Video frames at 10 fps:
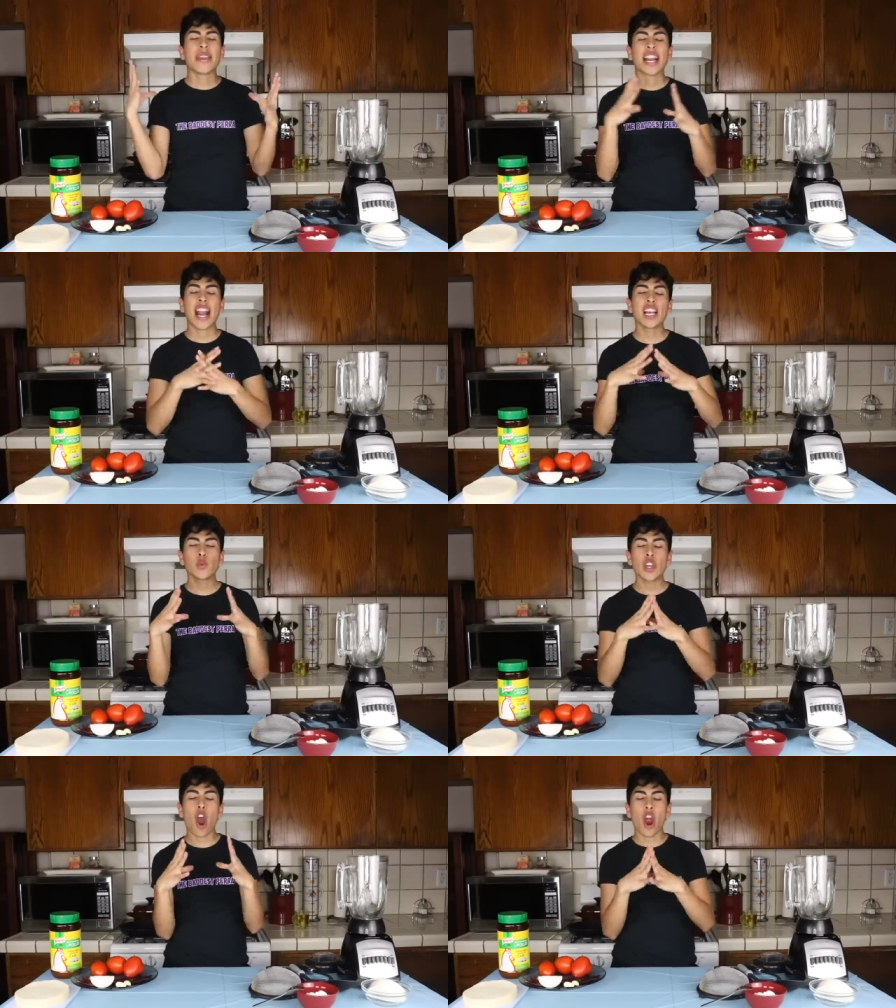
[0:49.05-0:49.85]
because
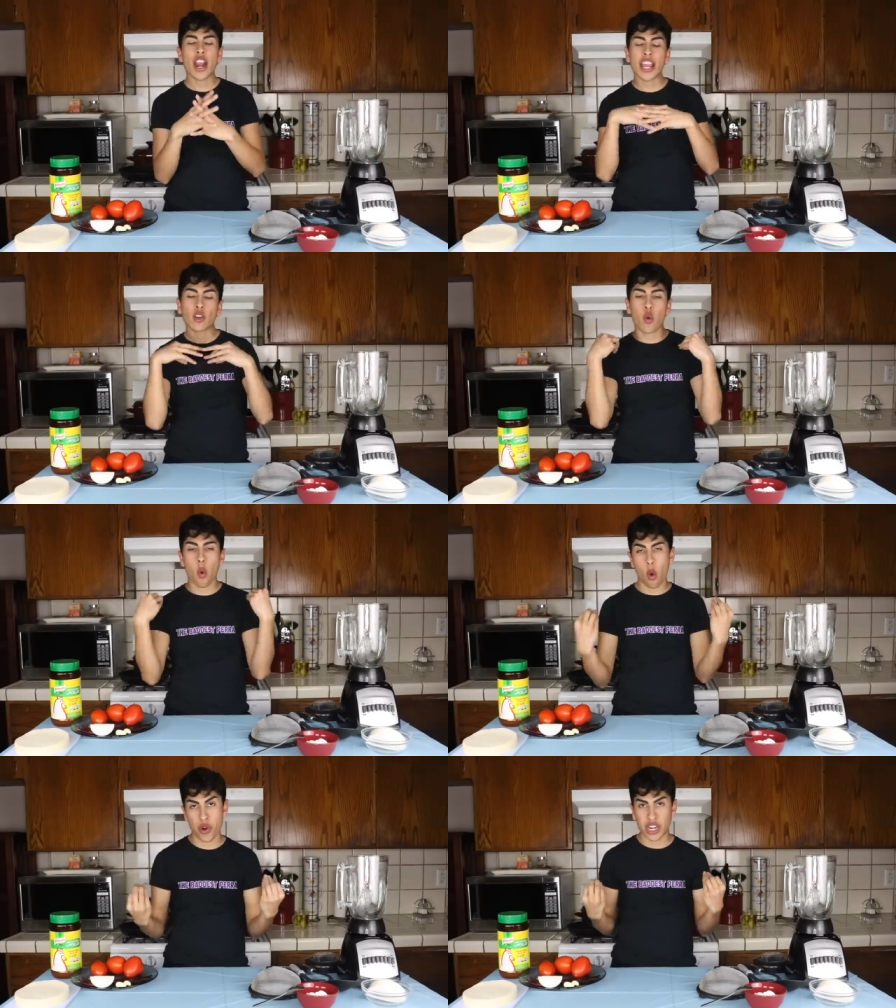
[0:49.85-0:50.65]
we are in
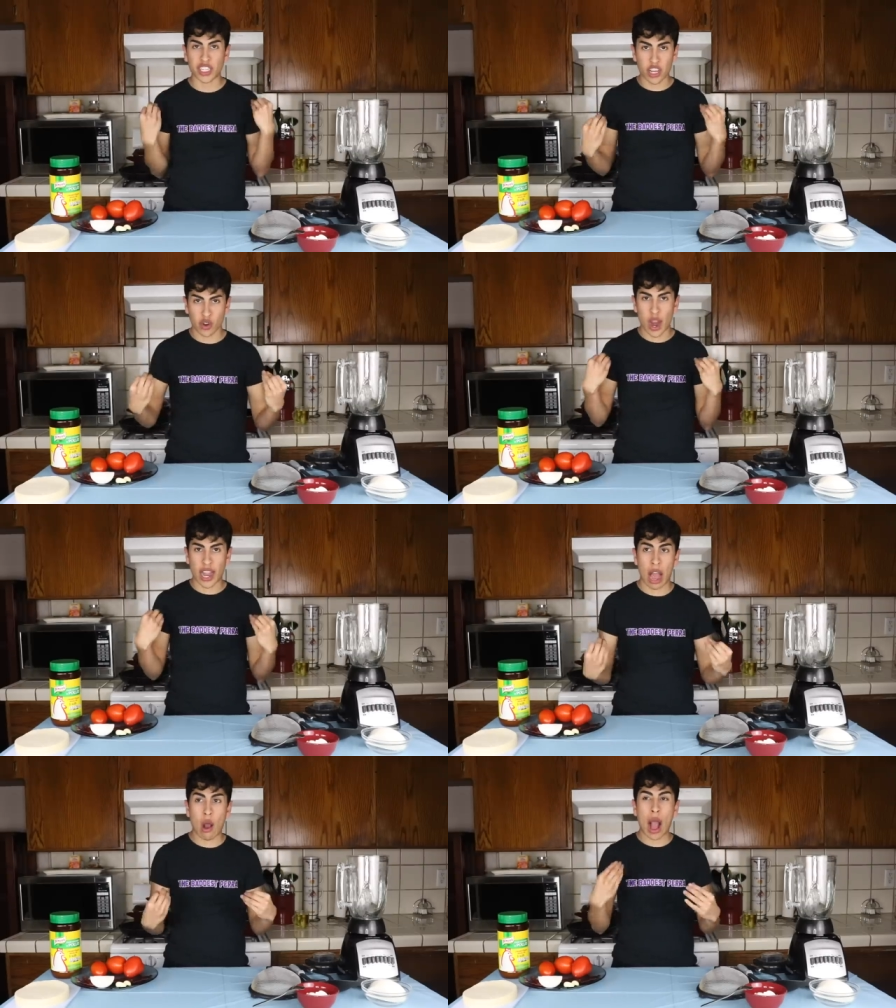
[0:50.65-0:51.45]
quarantine right
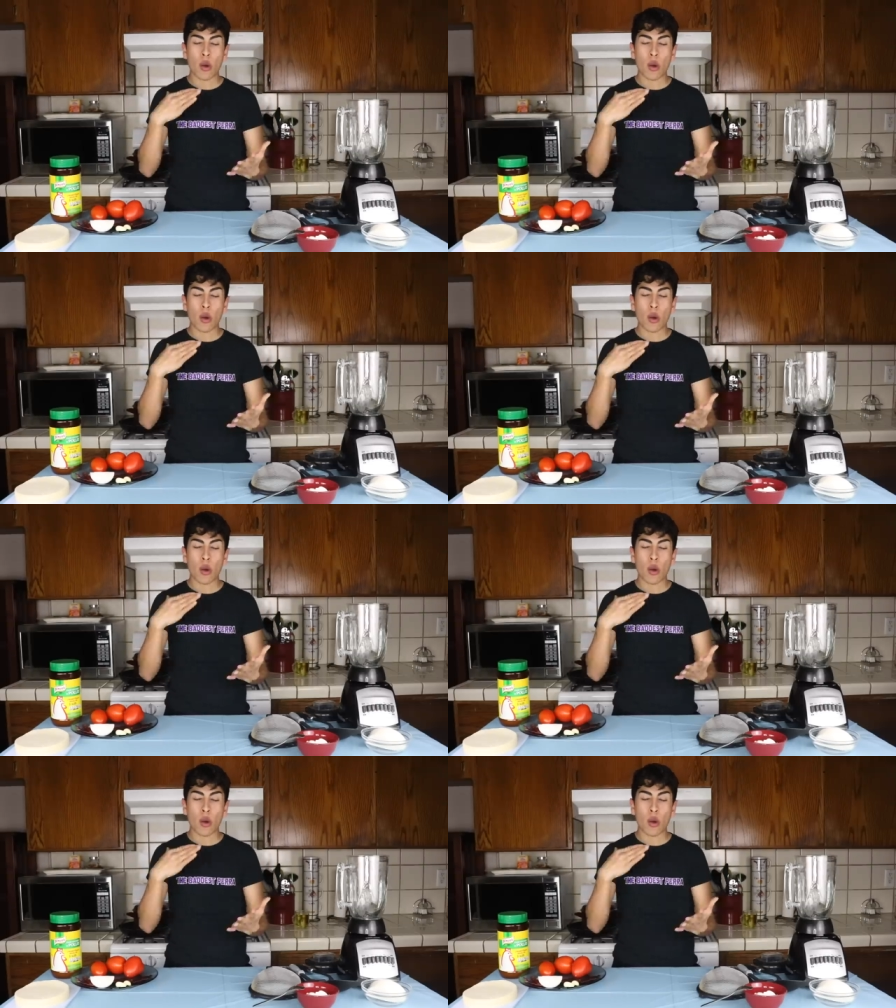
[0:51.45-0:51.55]
now,